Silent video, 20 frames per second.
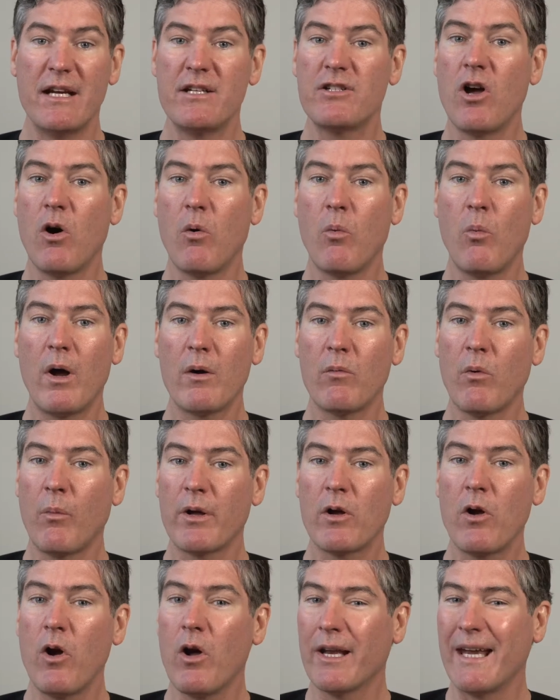don't want what we
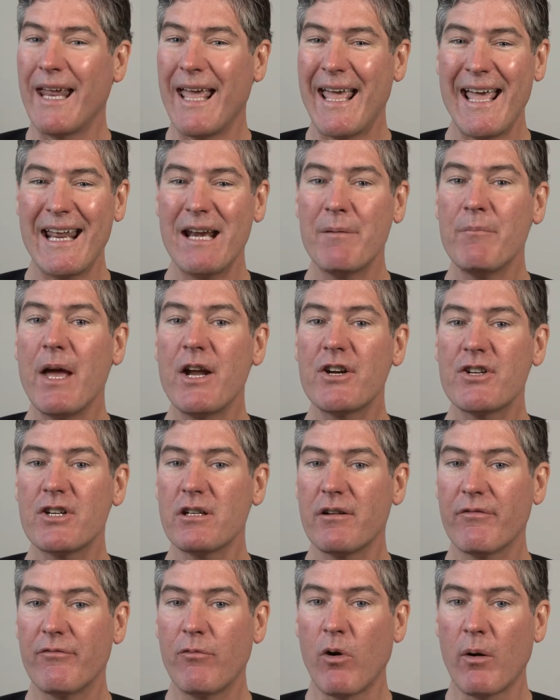call an animation
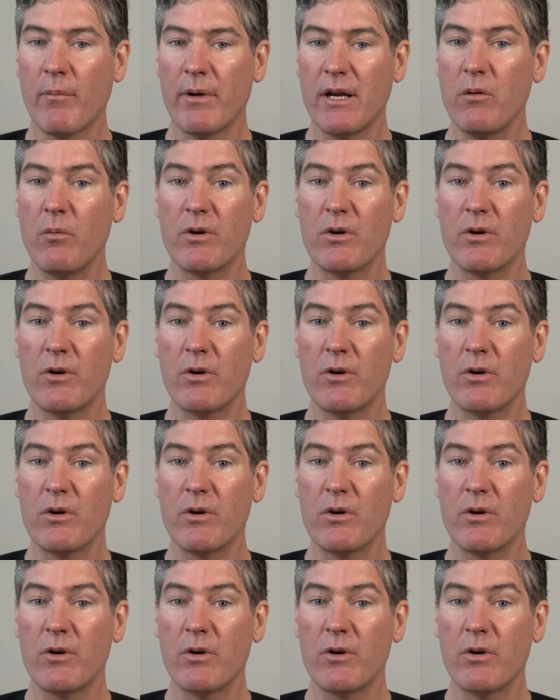deformity,